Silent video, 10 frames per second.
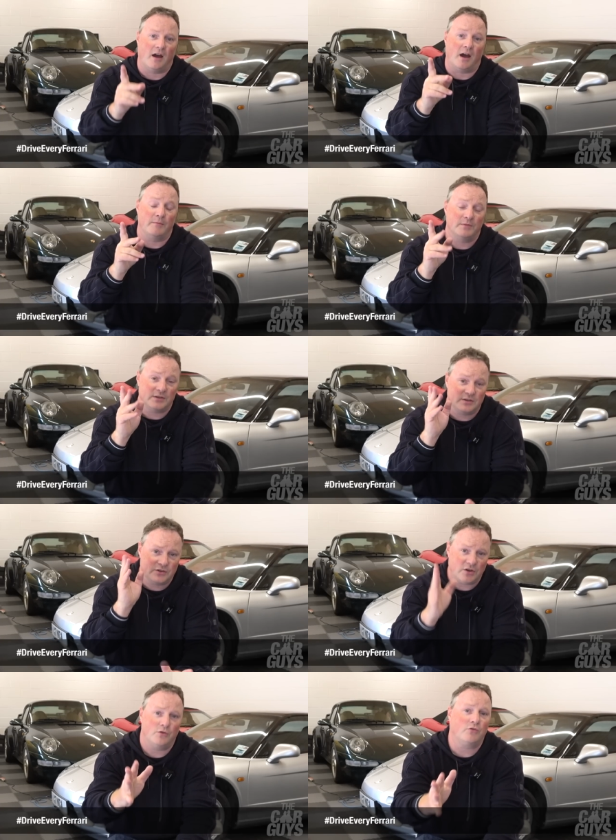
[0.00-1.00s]
I'm
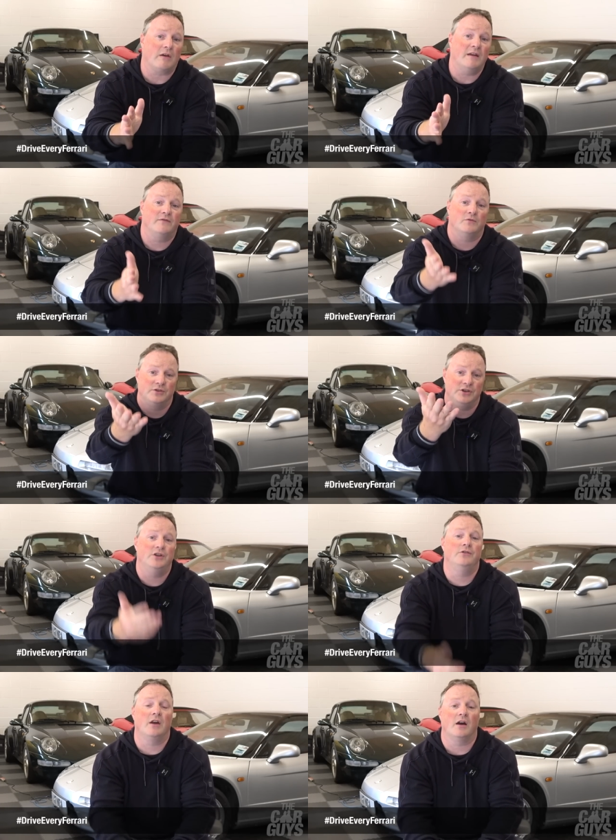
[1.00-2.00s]
so grateful to
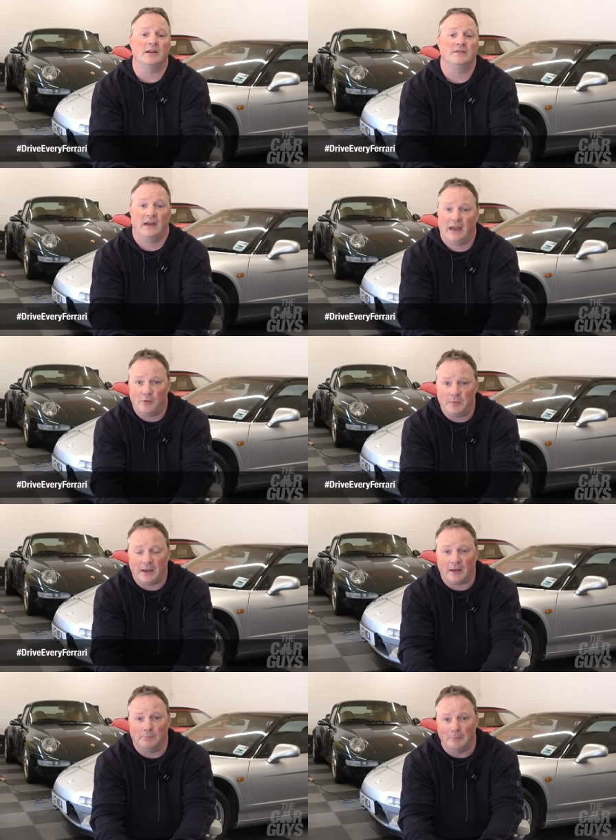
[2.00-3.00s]
you guys for
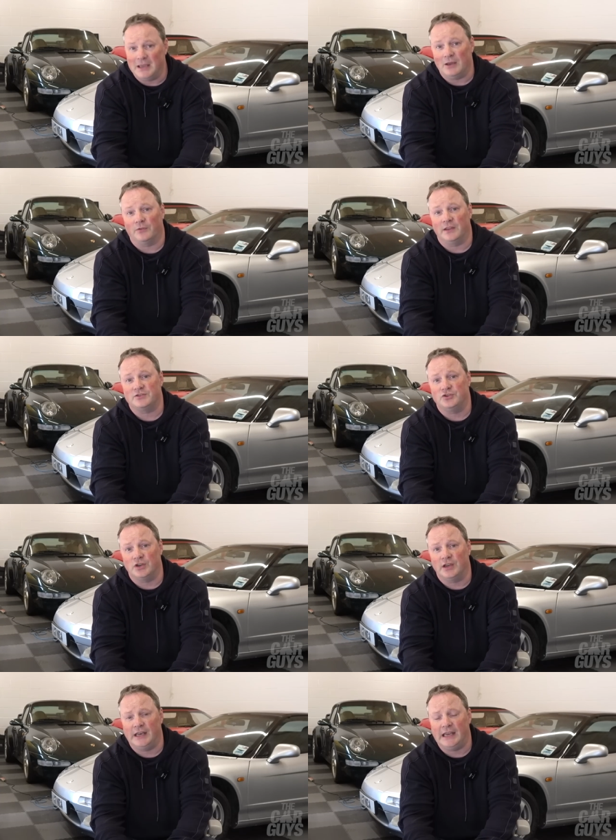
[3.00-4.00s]
helping me on this
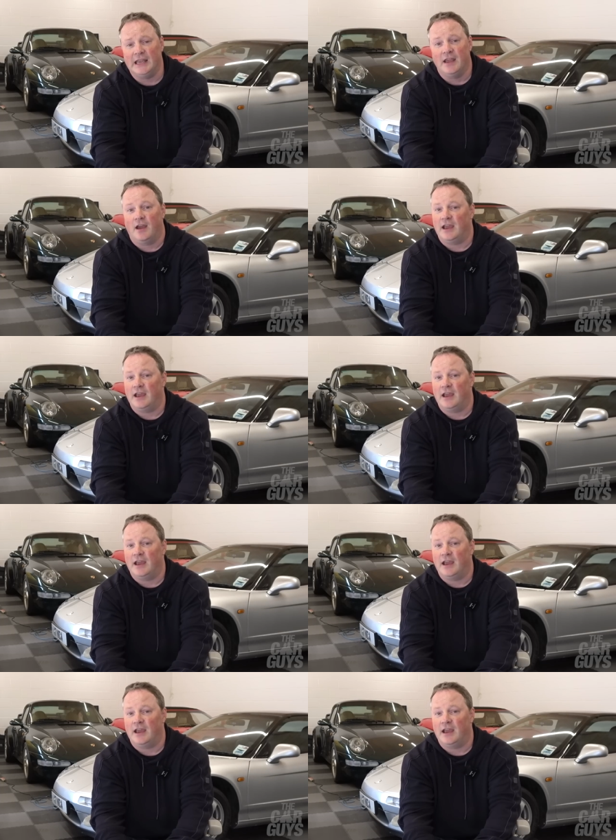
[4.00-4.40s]
journey.